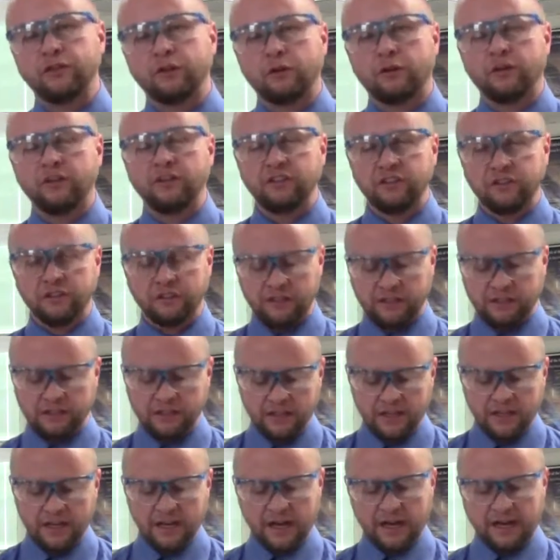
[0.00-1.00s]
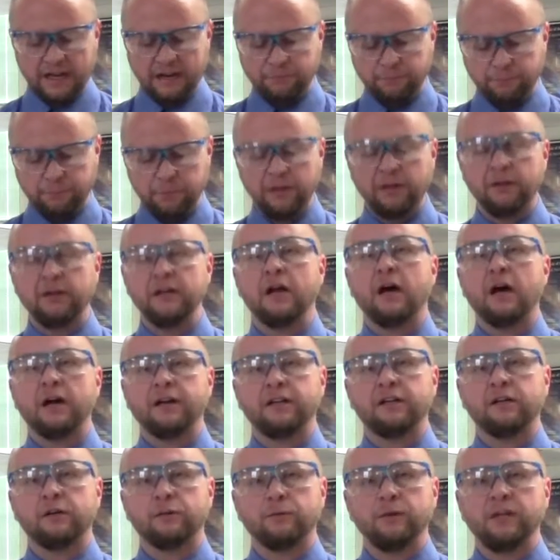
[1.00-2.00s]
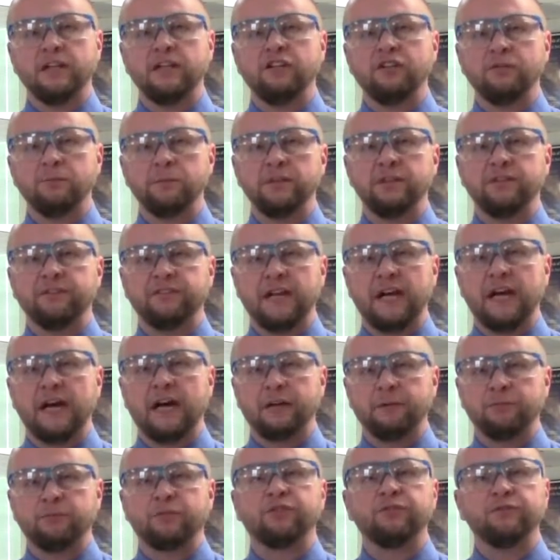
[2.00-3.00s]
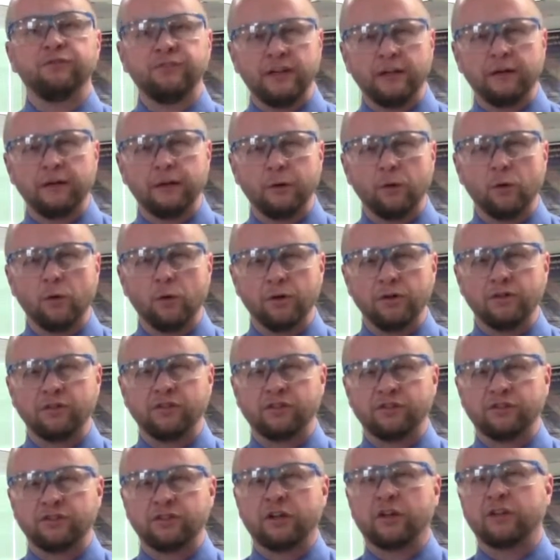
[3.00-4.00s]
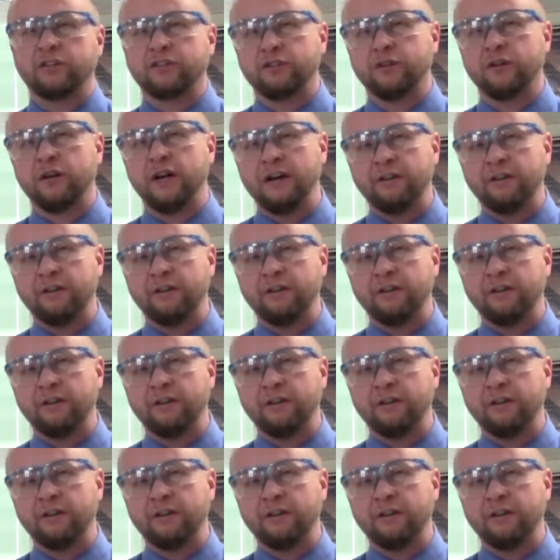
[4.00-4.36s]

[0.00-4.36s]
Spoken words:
Crystalline, I have periodic arrangement of atoms, very ordered structure.